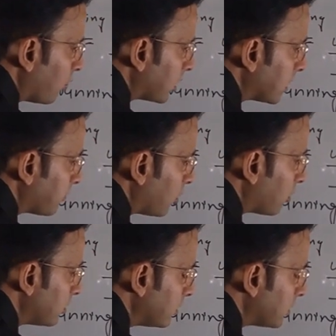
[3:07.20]
1
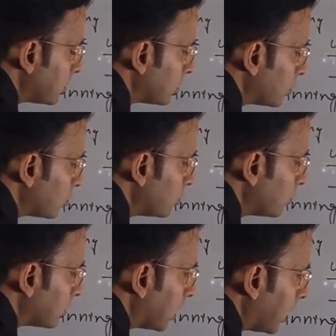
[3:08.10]
upon
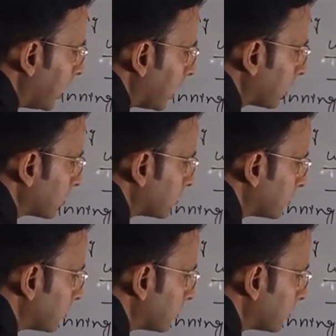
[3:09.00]
2 R.